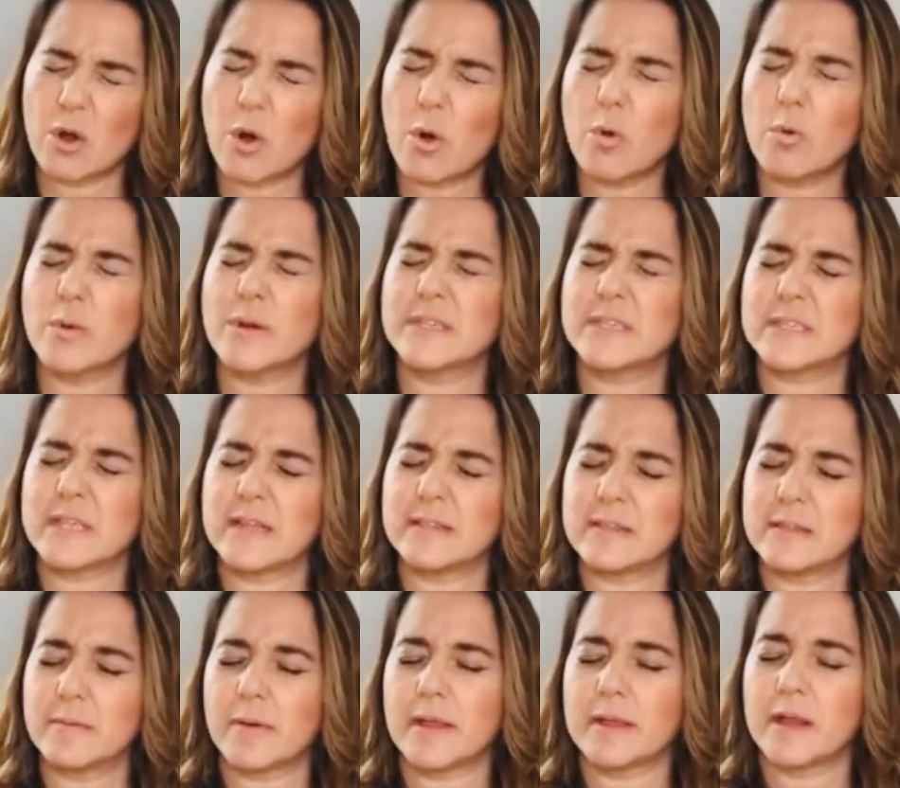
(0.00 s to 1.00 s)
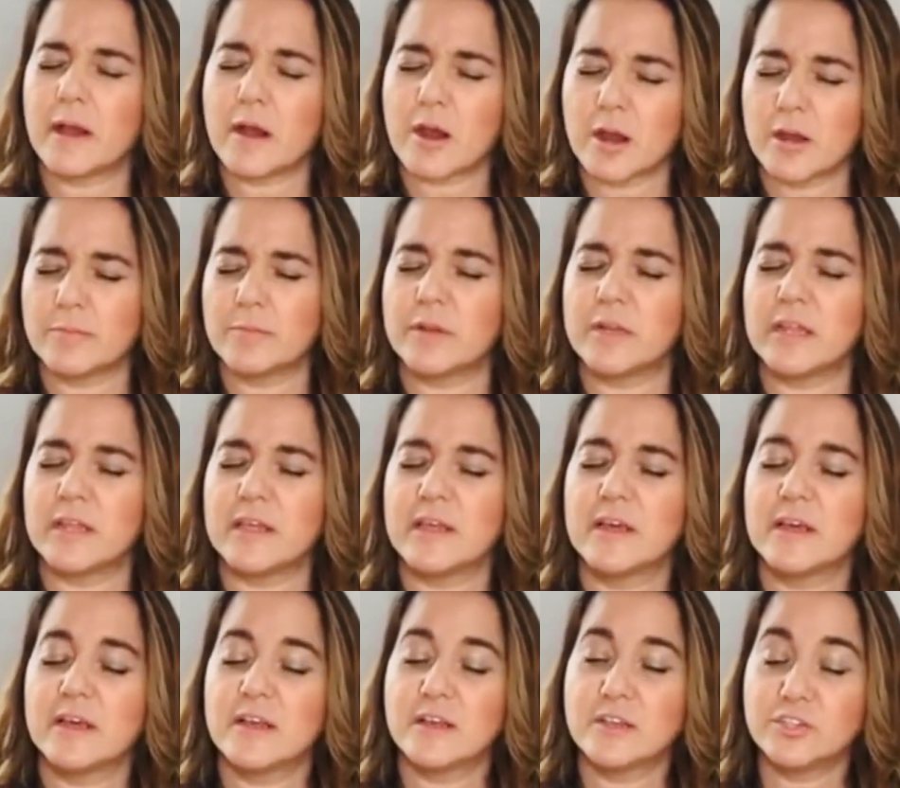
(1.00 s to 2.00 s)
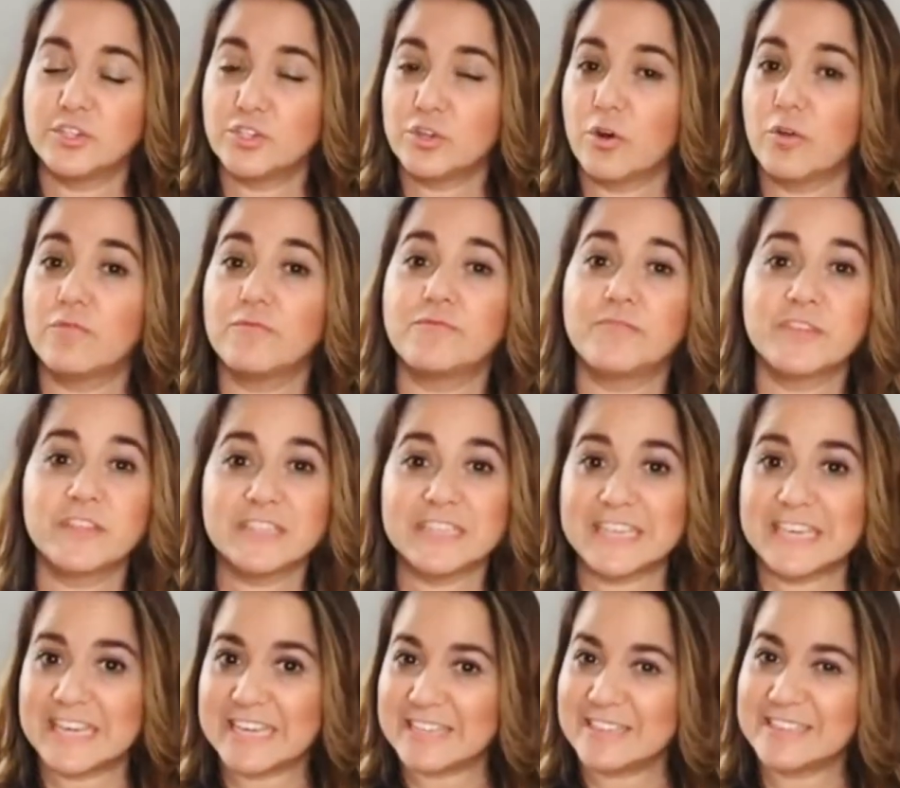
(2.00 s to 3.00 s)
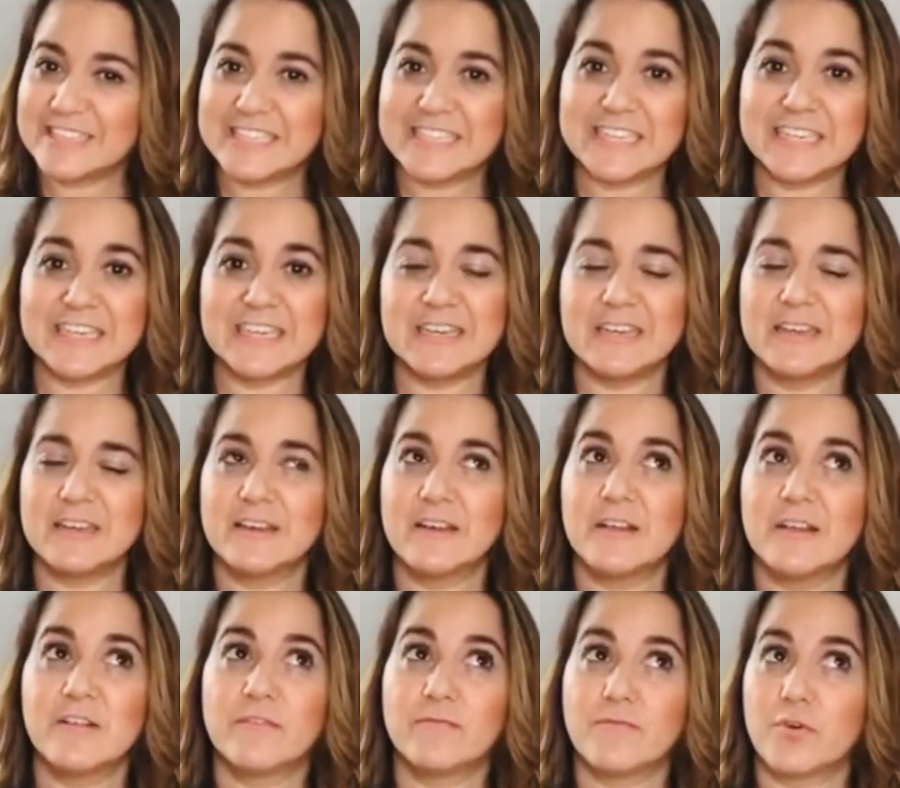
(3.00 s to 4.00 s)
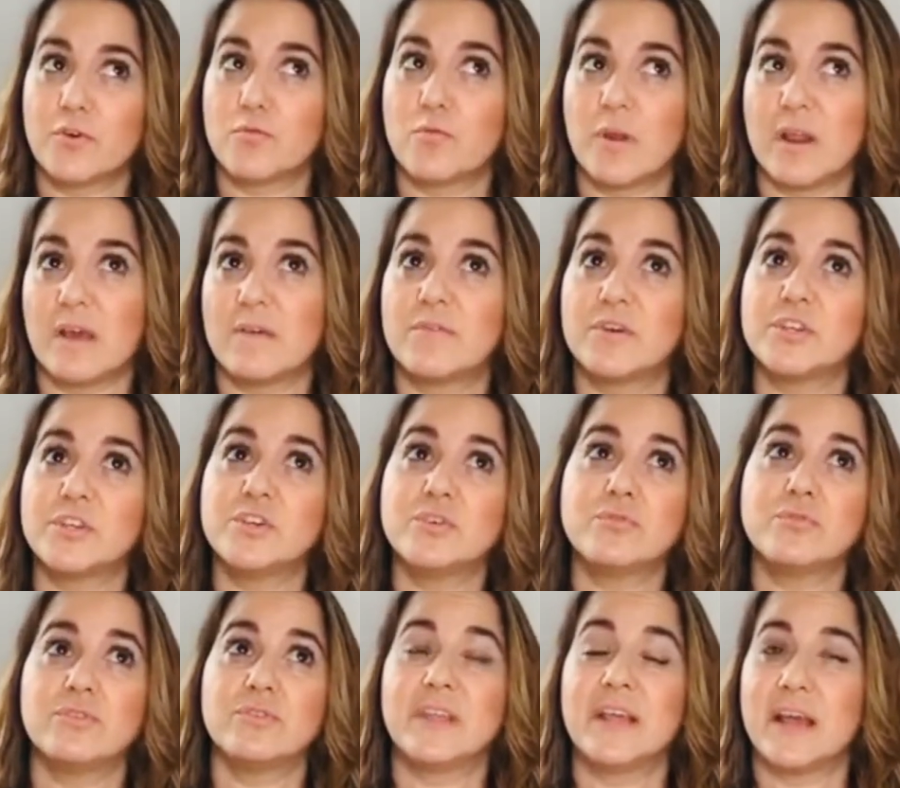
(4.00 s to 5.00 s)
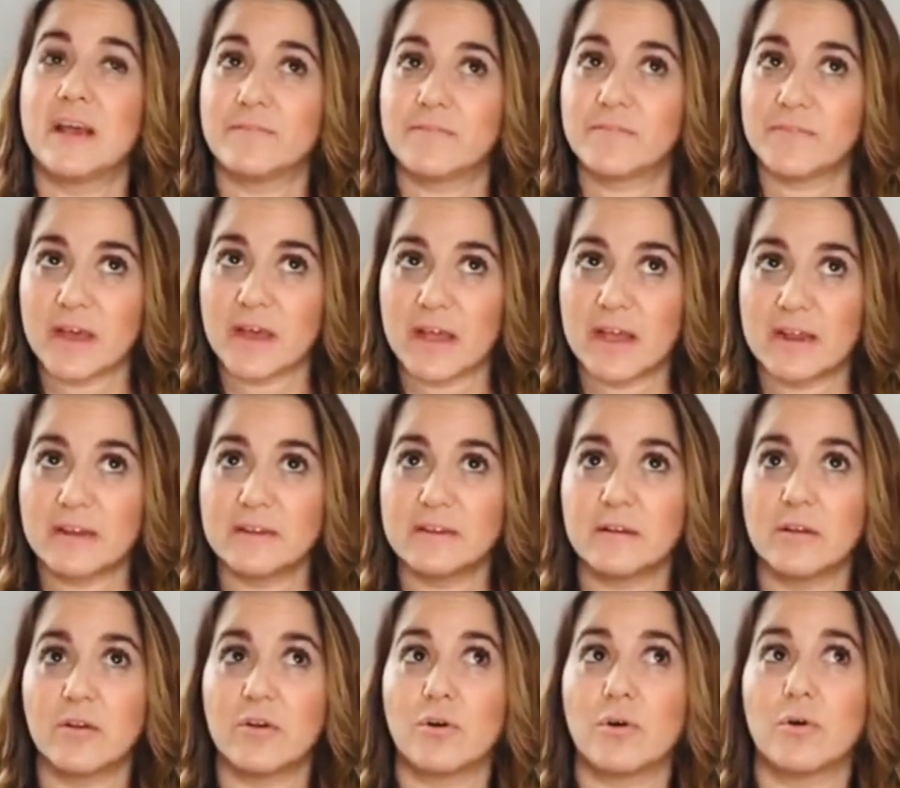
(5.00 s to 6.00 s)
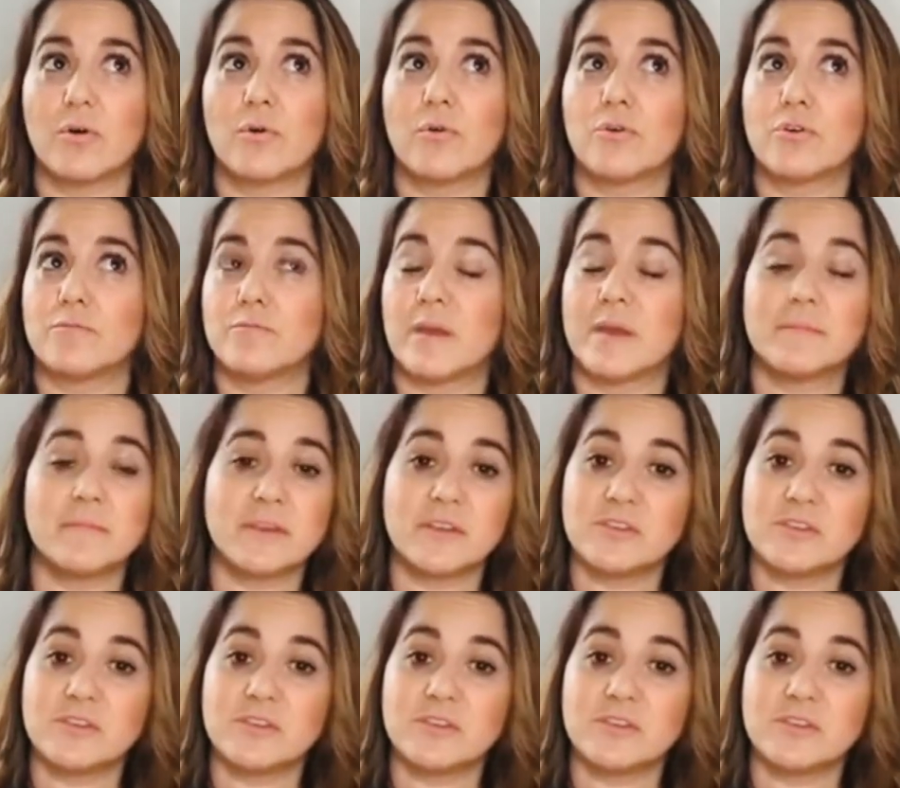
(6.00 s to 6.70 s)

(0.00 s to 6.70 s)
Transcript: always in divine harmony. Don't feel guilty for whatever you could have done, or maybe